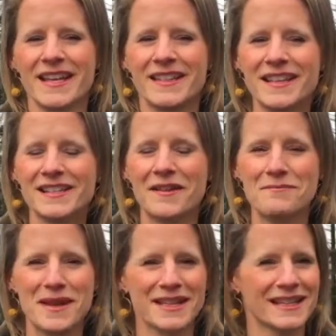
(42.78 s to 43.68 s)
These
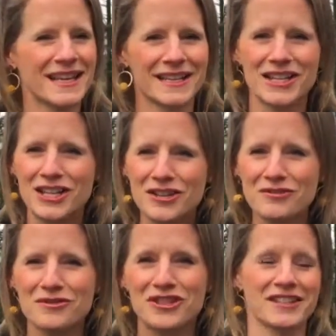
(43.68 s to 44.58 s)
have been, again, huge,